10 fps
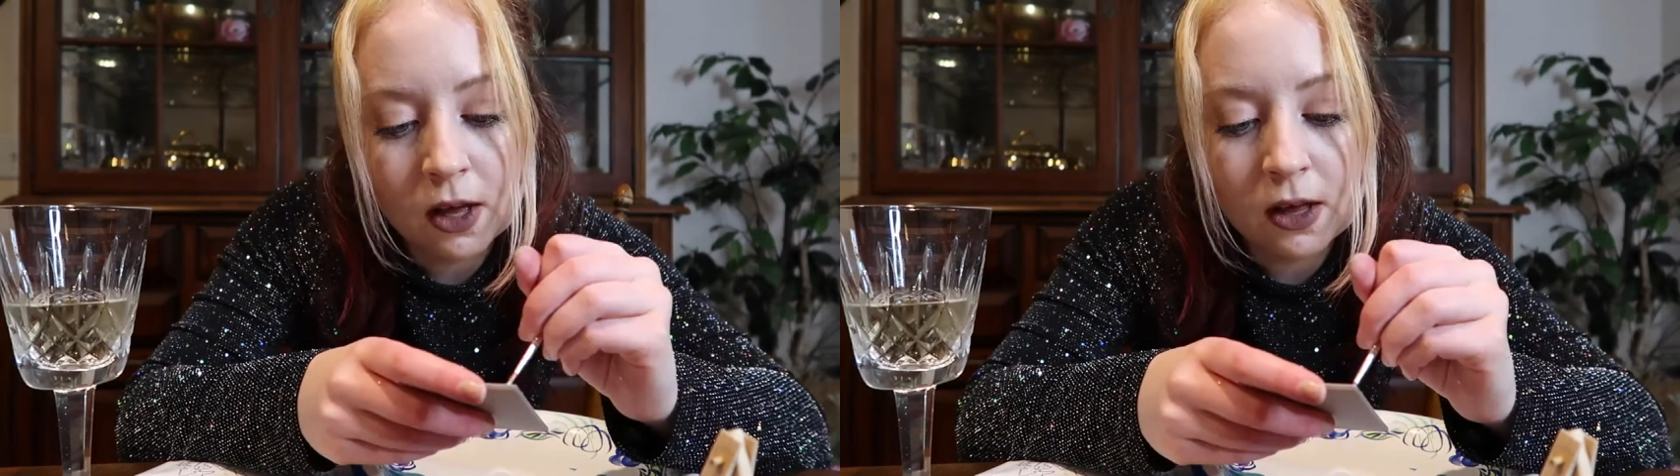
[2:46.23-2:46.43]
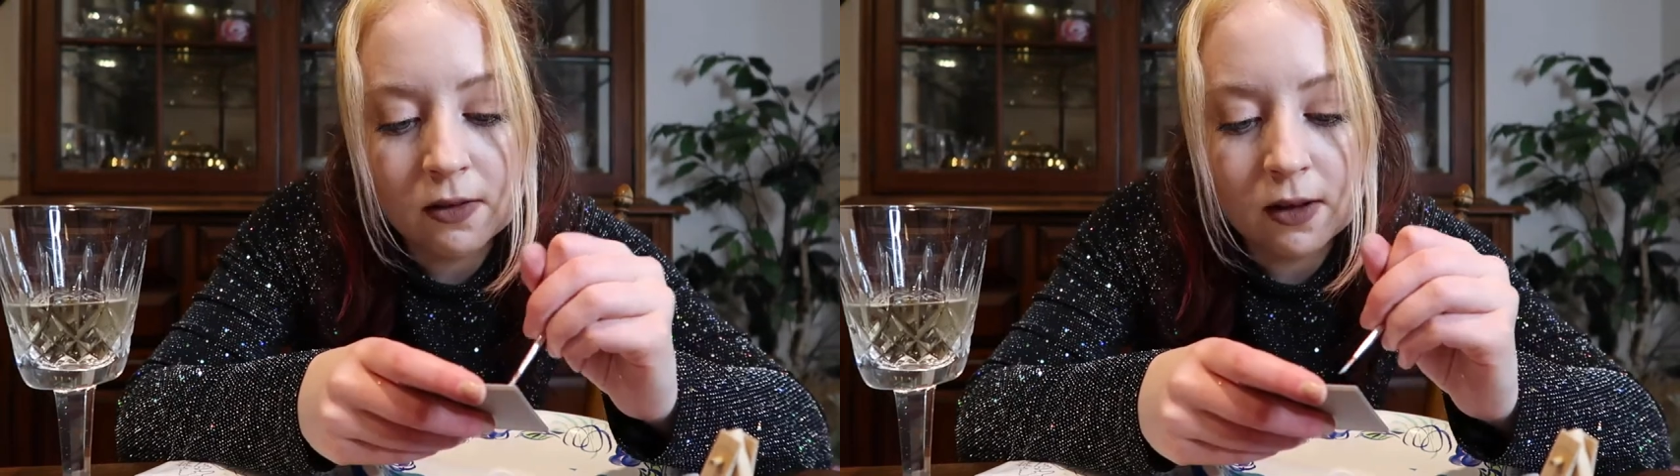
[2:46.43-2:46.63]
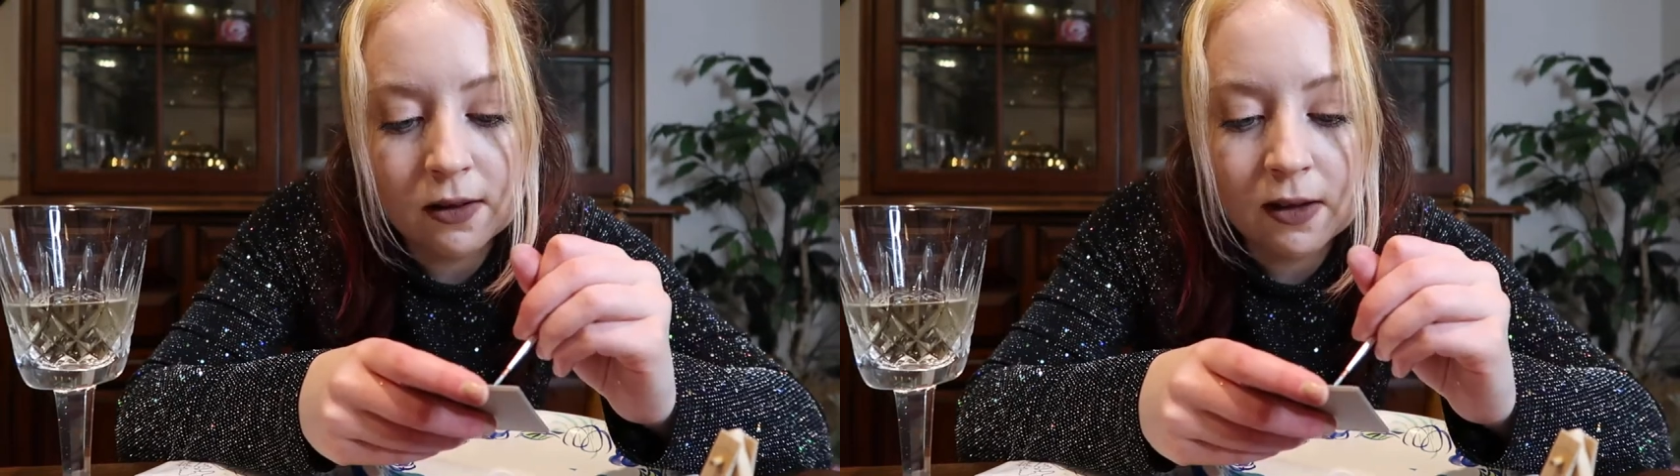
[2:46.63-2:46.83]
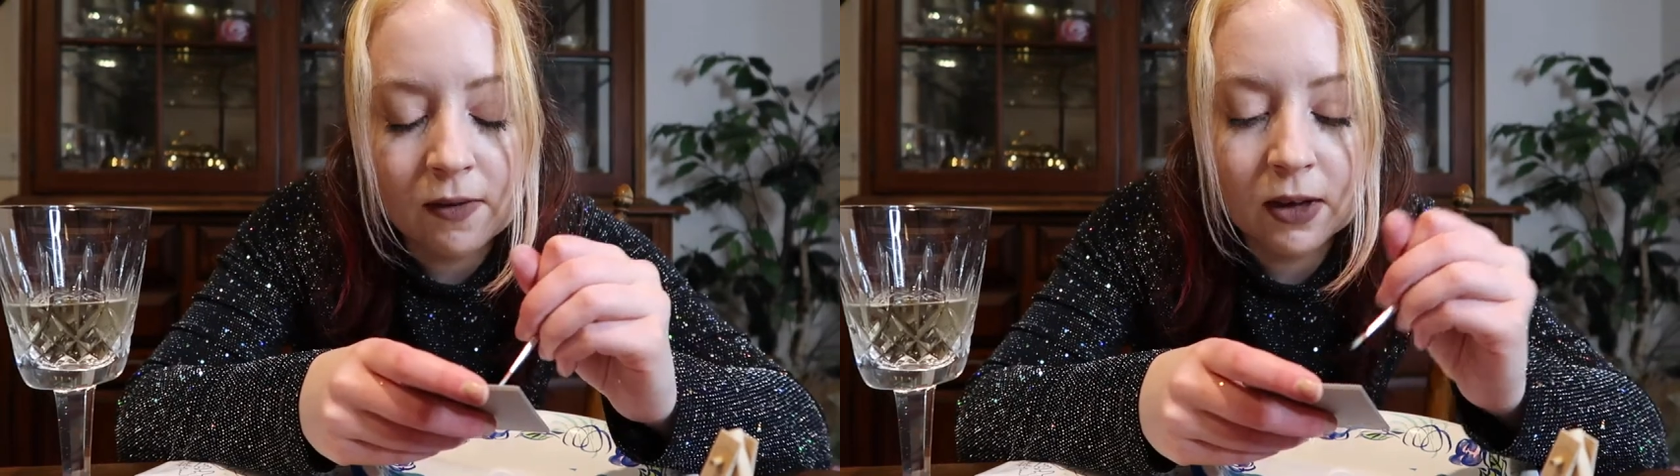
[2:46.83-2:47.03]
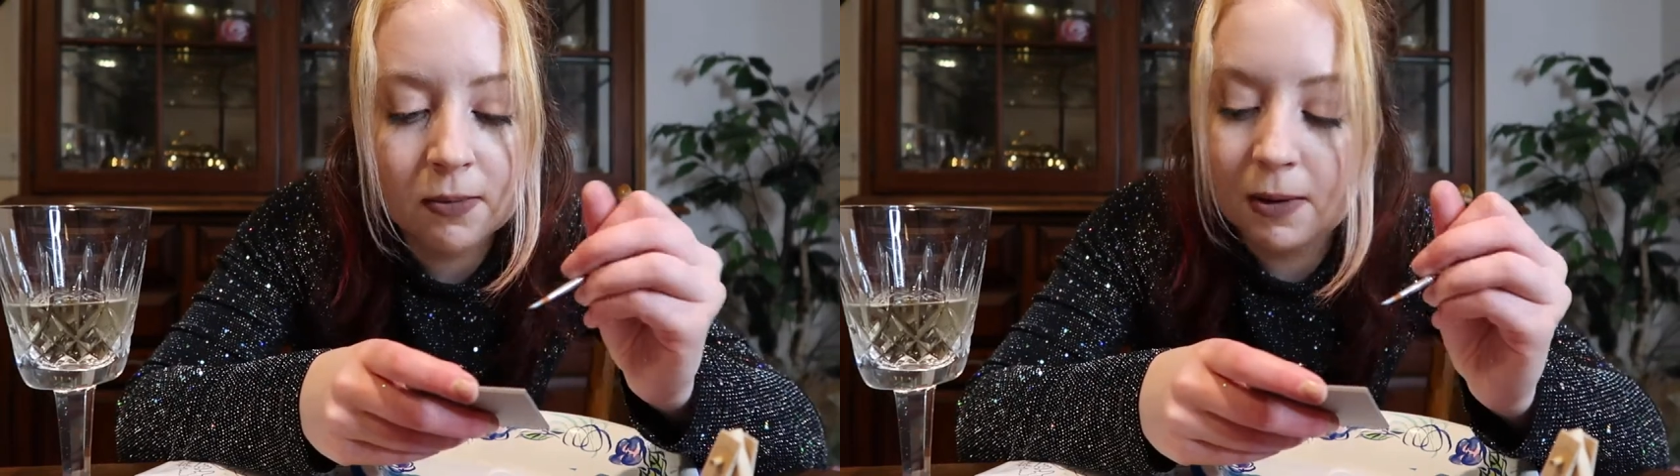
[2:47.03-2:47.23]
It is nice
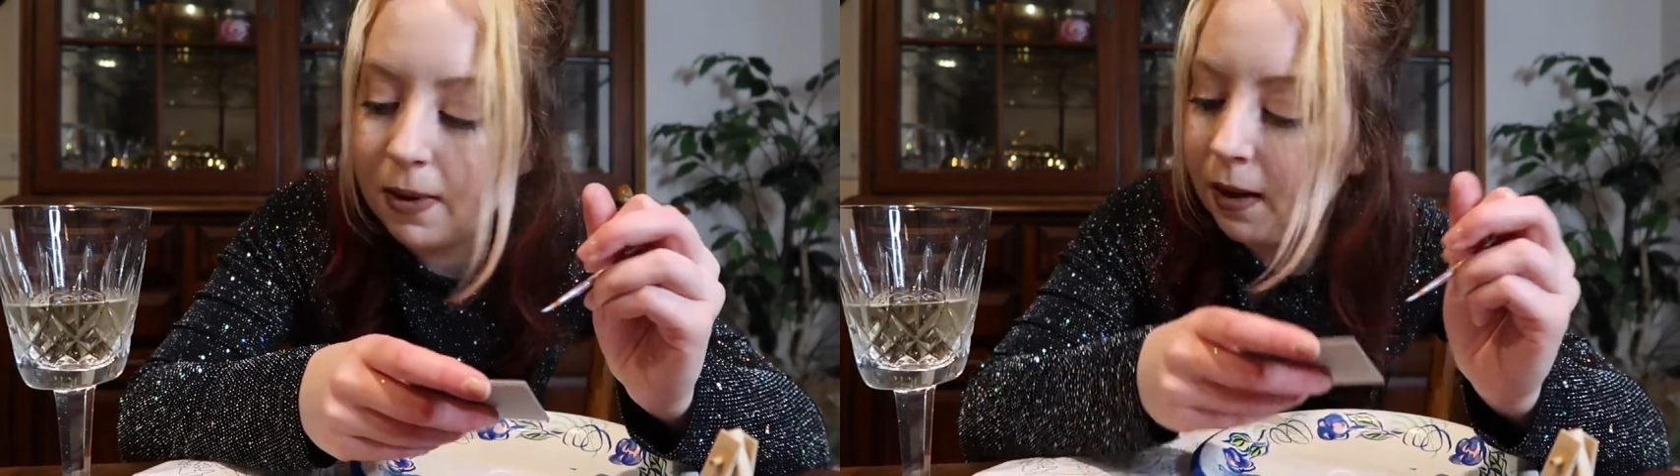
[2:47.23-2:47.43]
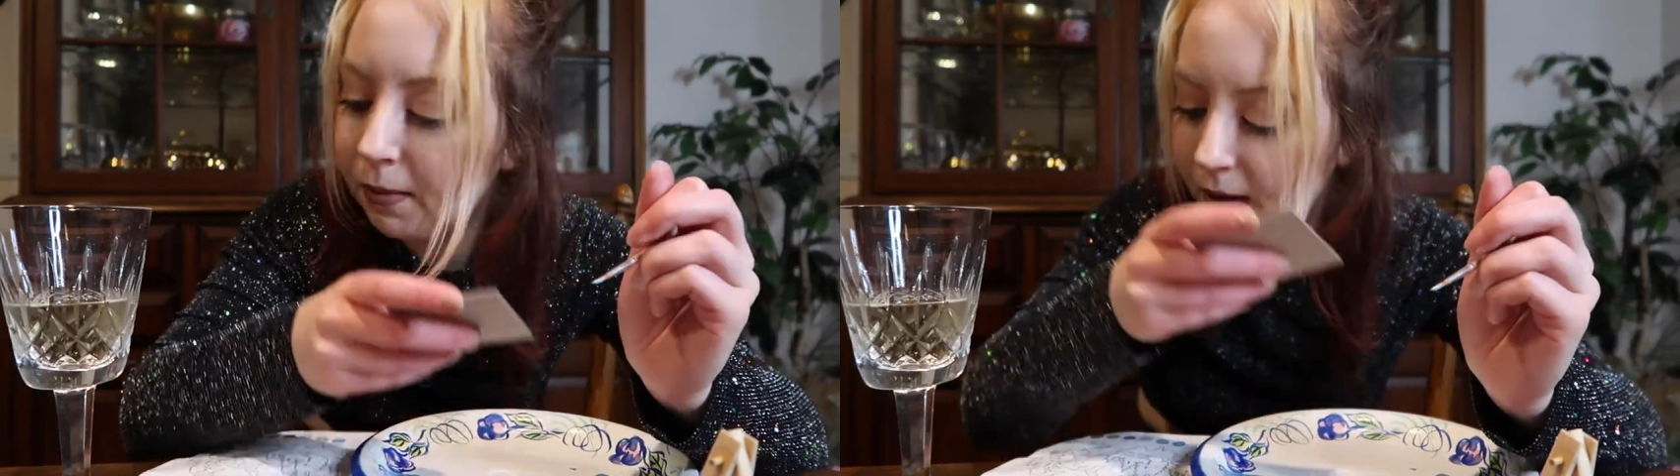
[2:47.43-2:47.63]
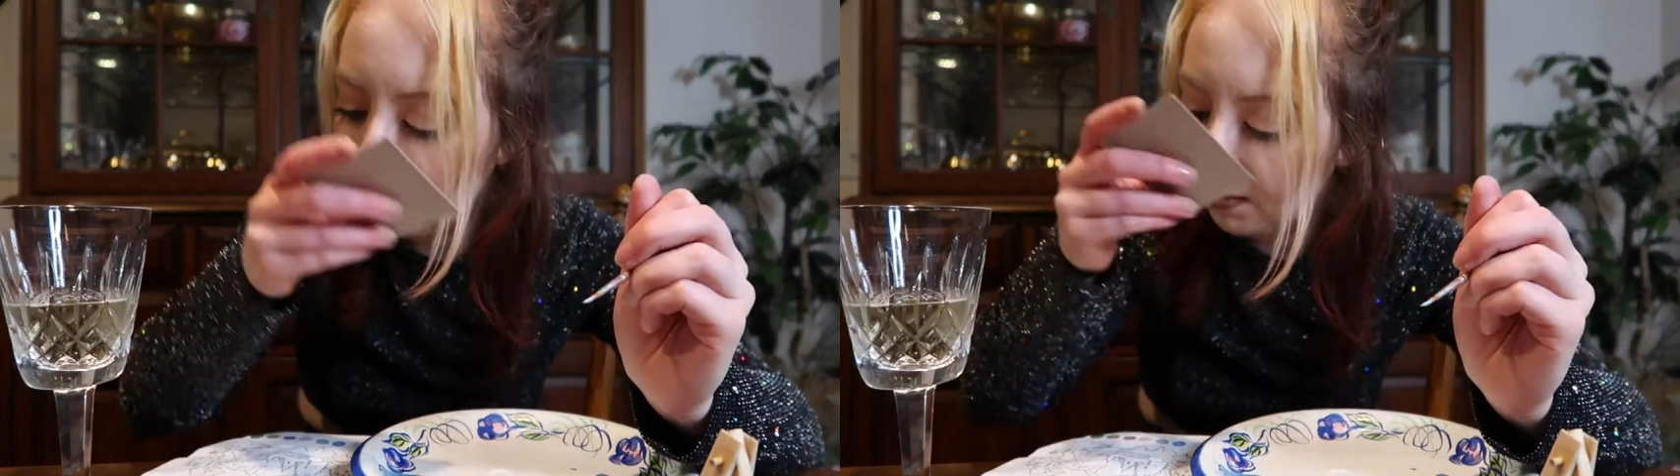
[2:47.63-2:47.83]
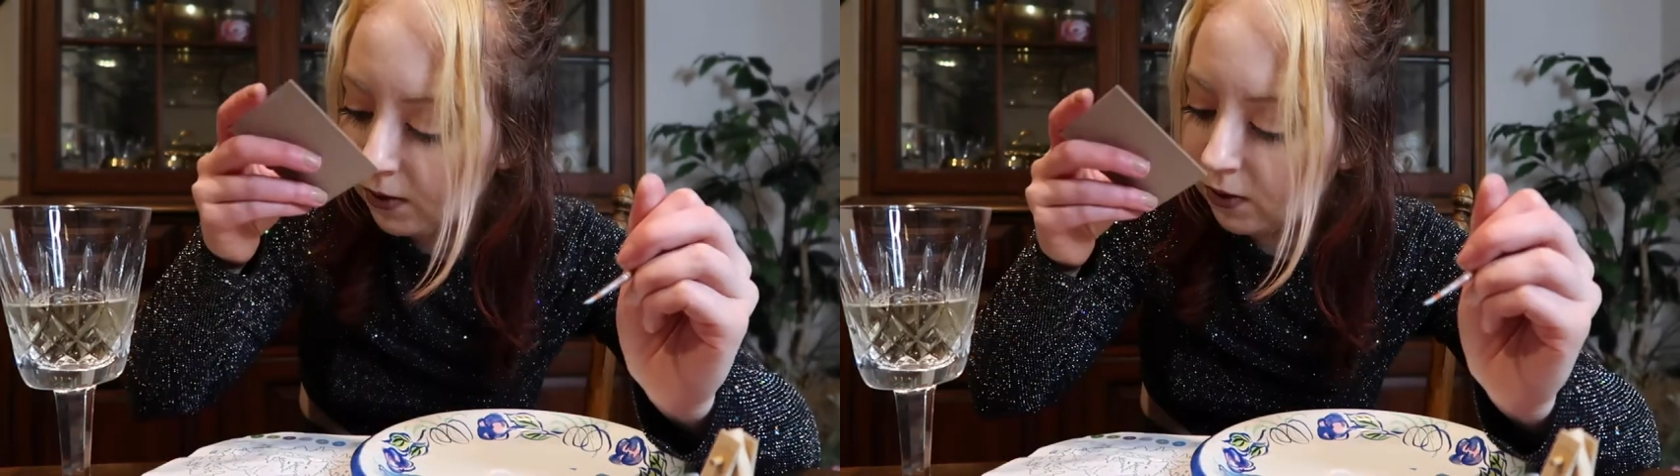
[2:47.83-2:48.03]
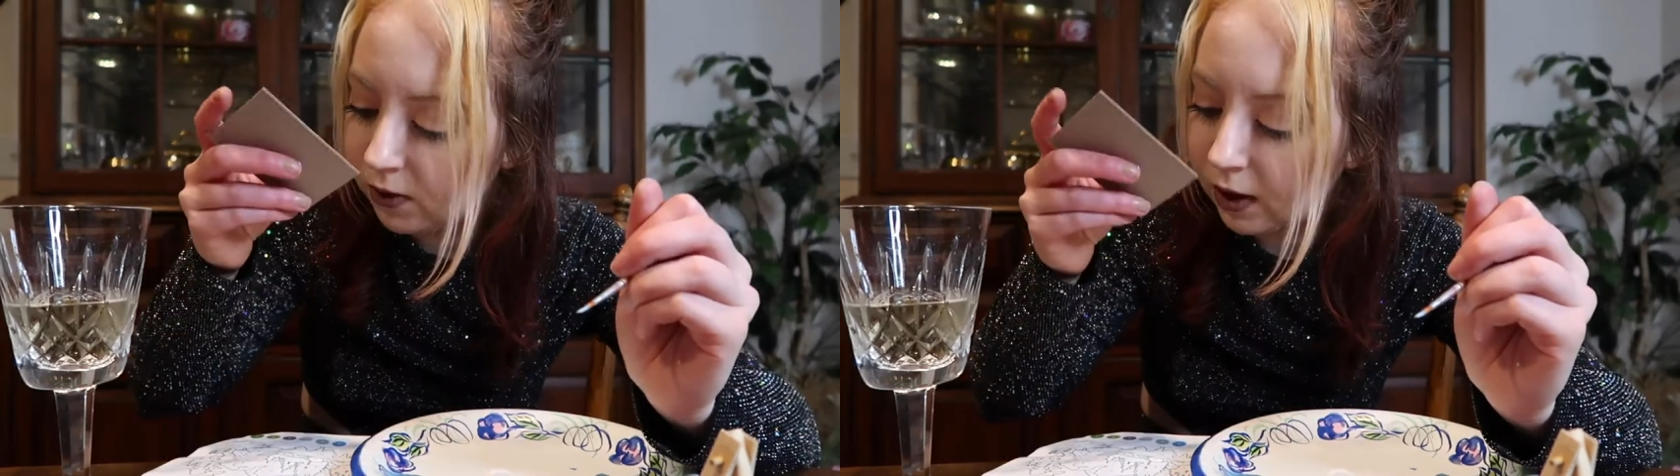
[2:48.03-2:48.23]
having it be paint by
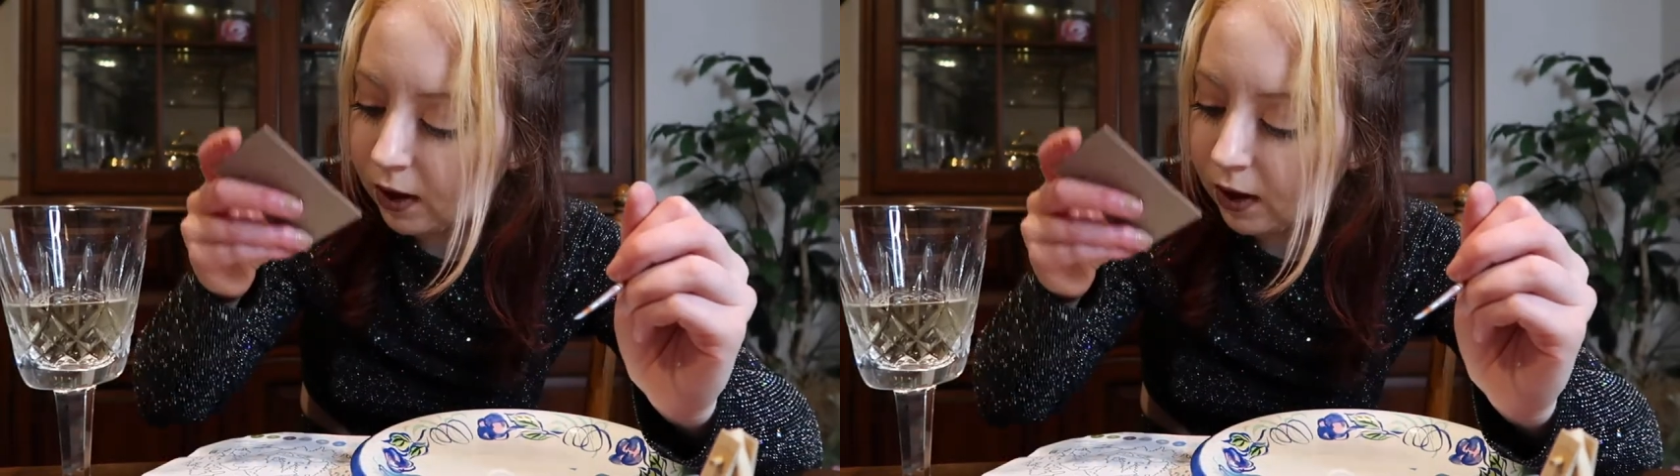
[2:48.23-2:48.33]
numbers because